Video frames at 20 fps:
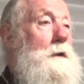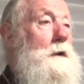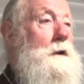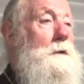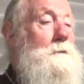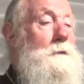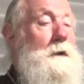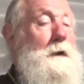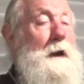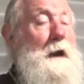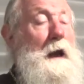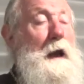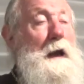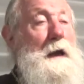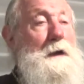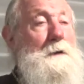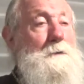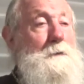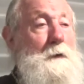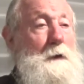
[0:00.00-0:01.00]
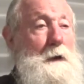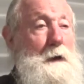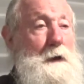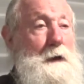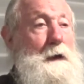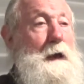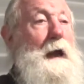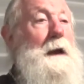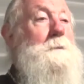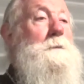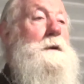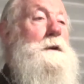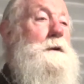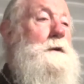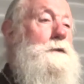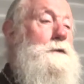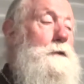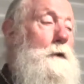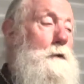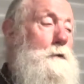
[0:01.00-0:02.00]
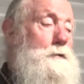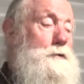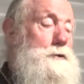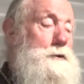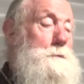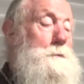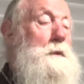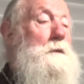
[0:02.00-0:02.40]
and lived in a cave. He had been a solitary